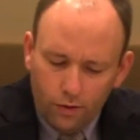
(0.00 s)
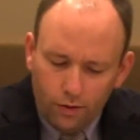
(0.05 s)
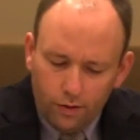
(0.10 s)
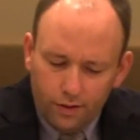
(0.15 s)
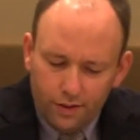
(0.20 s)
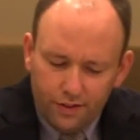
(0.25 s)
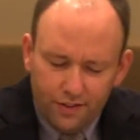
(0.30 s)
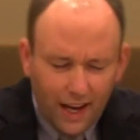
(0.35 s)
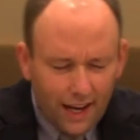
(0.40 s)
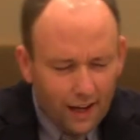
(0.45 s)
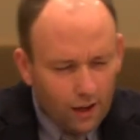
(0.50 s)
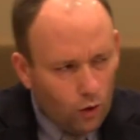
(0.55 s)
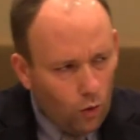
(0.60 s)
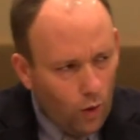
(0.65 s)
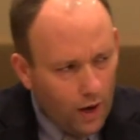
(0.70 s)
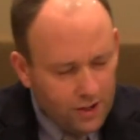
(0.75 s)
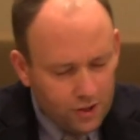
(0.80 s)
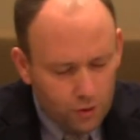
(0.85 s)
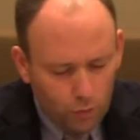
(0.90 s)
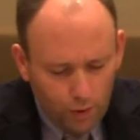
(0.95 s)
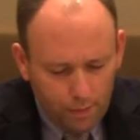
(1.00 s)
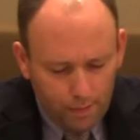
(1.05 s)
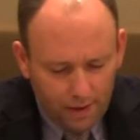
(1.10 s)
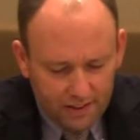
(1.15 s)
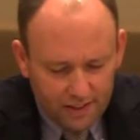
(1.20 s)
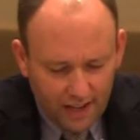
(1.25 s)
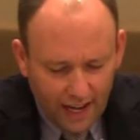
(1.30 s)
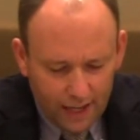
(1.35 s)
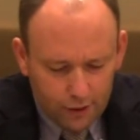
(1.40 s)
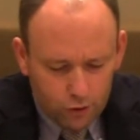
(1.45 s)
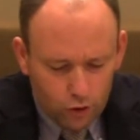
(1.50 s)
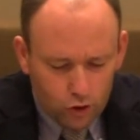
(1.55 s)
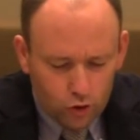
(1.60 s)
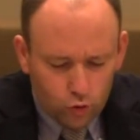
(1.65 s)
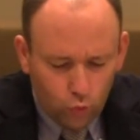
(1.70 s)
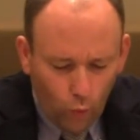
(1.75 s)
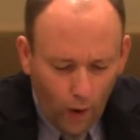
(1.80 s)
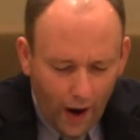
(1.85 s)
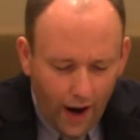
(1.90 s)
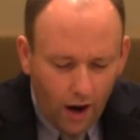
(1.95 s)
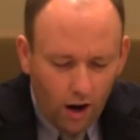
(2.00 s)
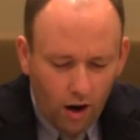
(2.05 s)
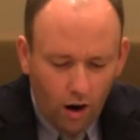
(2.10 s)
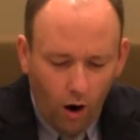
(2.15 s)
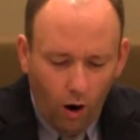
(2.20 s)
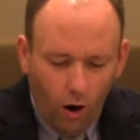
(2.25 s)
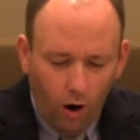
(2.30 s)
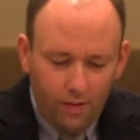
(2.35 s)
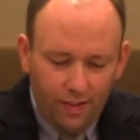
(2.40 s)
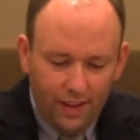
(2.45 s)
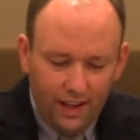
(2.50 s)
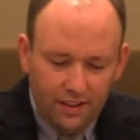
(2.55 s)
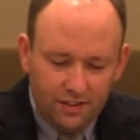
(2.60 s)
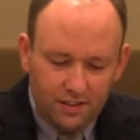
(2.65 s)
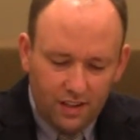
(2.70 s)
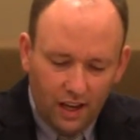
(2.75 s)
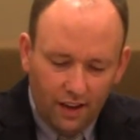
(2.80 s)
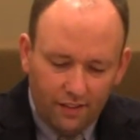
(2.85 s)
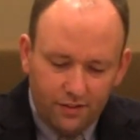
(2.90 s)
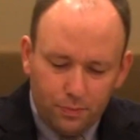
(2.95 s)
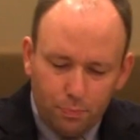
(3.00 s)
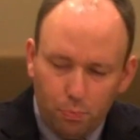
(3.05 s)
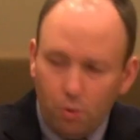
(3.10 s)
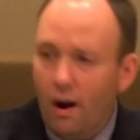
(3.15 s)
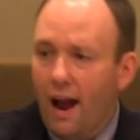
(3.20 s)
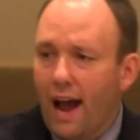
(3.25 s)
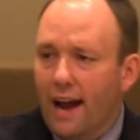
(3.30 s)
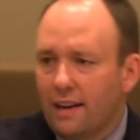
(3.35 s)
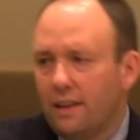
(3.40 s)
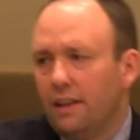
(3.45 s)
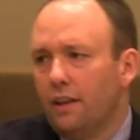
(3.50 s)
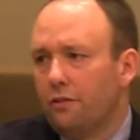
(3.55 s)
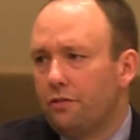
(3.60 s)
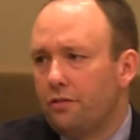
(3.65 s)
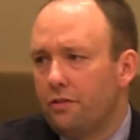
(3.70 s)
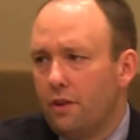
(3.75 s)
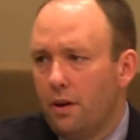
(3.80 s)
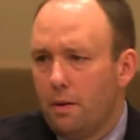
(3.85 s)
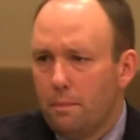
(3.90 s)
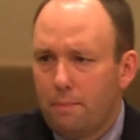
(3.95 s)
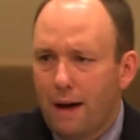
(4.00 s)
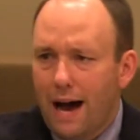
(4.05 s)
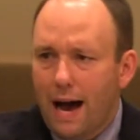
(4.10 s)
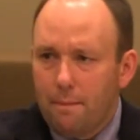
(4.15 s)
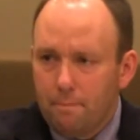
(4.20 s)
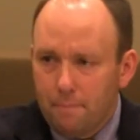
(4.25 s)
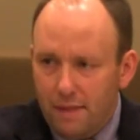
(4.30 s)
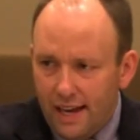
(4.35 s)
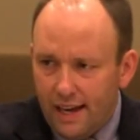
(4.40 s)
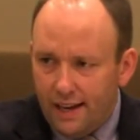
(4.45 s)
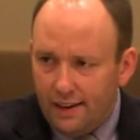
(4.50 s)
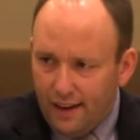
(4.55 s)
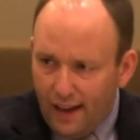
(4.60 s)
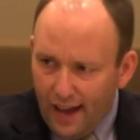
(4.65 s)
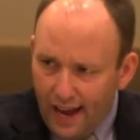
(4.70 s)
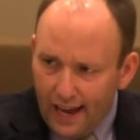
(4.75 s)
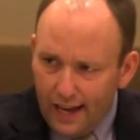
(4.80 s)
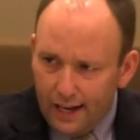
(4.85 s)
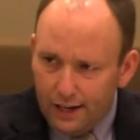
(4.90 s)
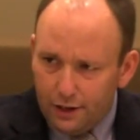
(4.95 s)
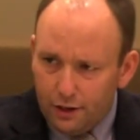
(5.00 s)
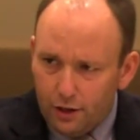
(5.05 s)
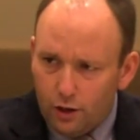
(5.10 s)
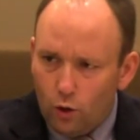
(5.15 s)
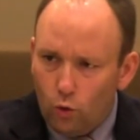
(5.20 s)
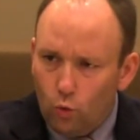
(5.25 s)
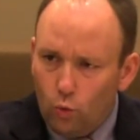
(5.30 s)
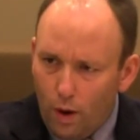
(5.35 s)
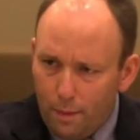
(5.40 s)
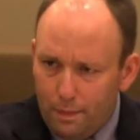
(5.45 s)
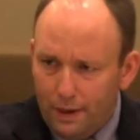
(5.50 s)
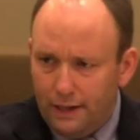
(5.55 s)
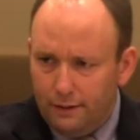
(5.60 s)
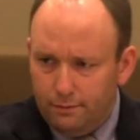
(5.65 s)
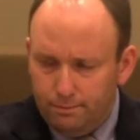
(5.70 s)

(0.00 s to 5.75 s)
the second question we must answer is, where are these gifts practiced by men and women?